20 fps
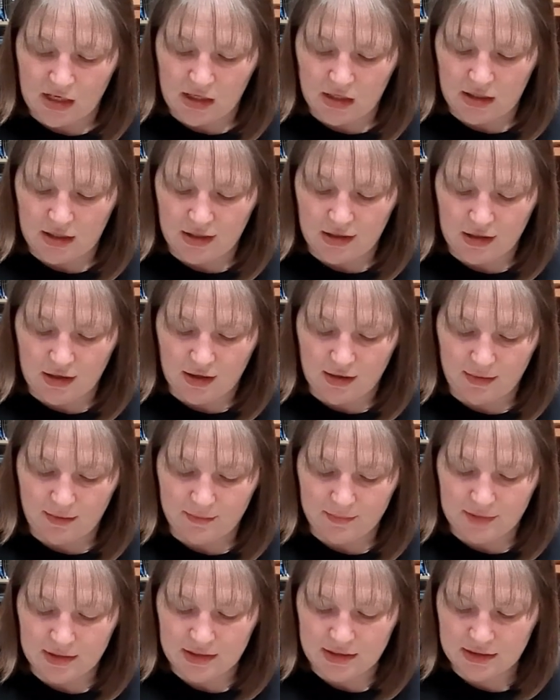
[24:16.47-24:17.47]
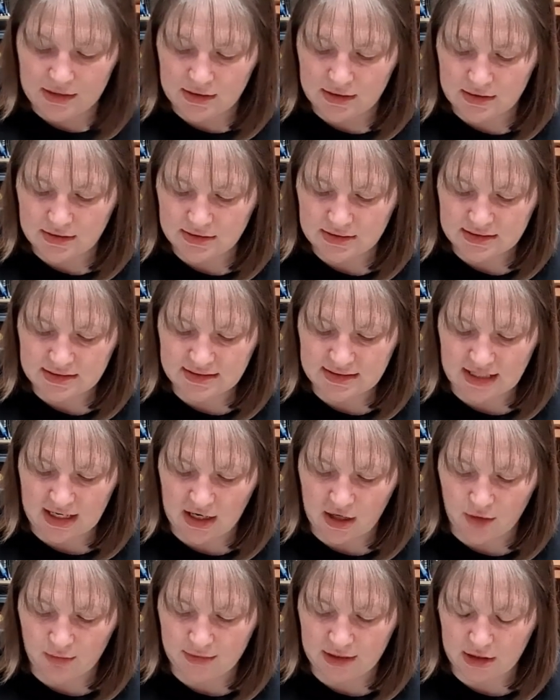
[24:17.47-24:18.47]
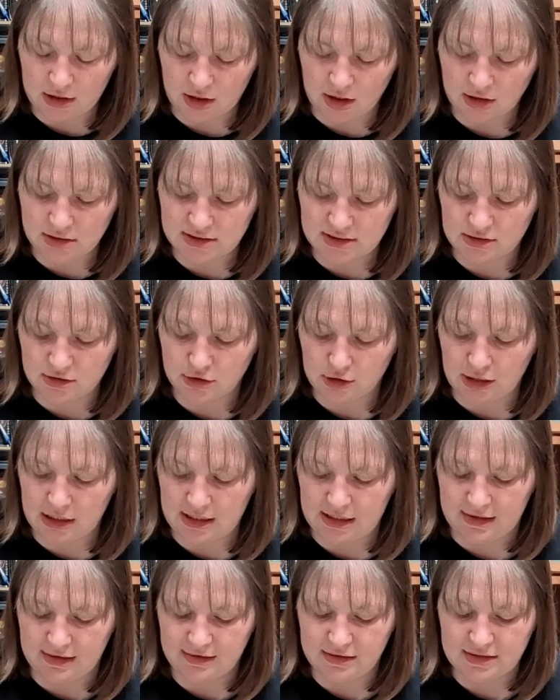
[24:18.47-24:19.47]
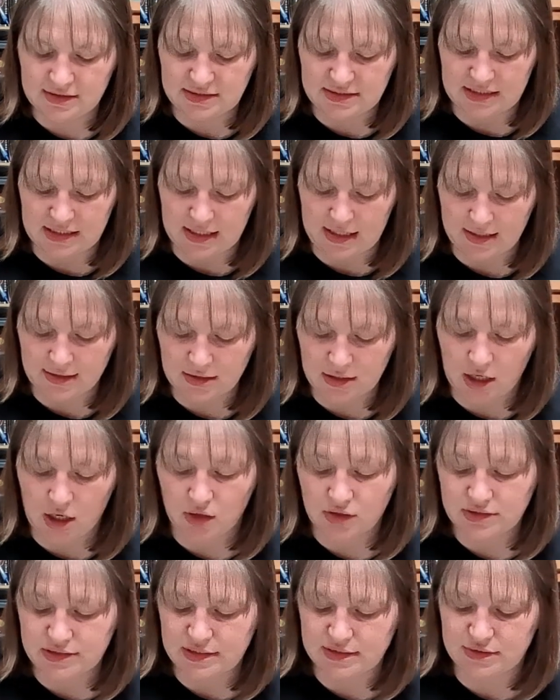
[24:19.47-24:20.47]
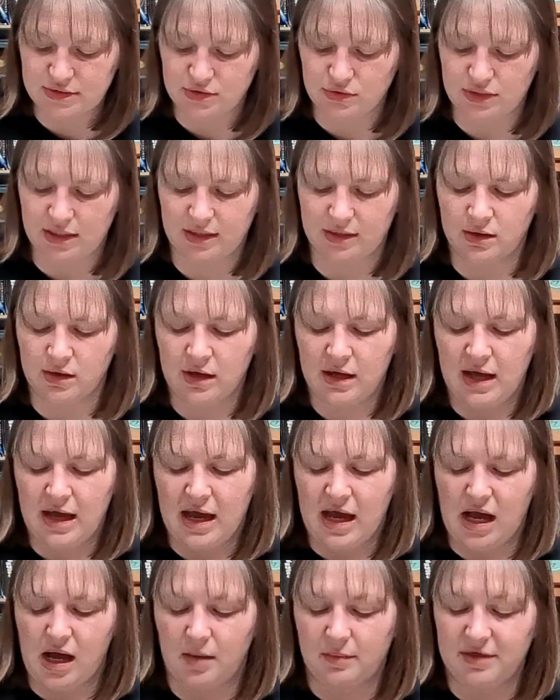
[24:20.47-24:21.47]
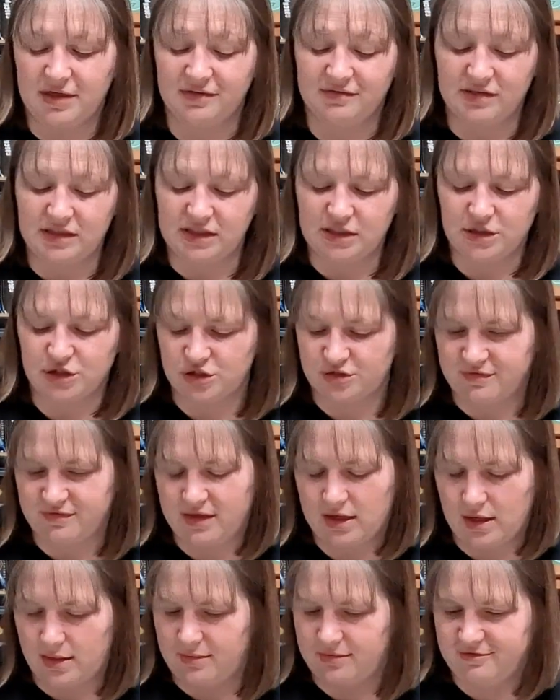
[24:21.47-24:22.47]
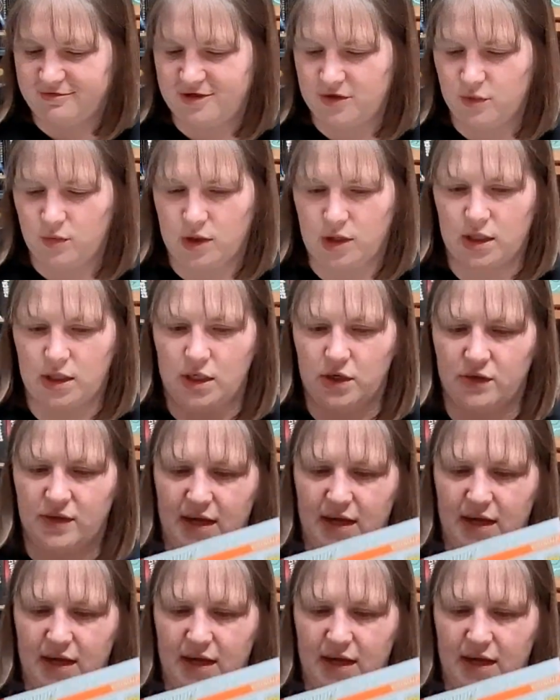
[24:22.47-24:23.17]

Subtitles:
It says how many cards are in the deck. Oh, it tells you like how many of each of them if you want to know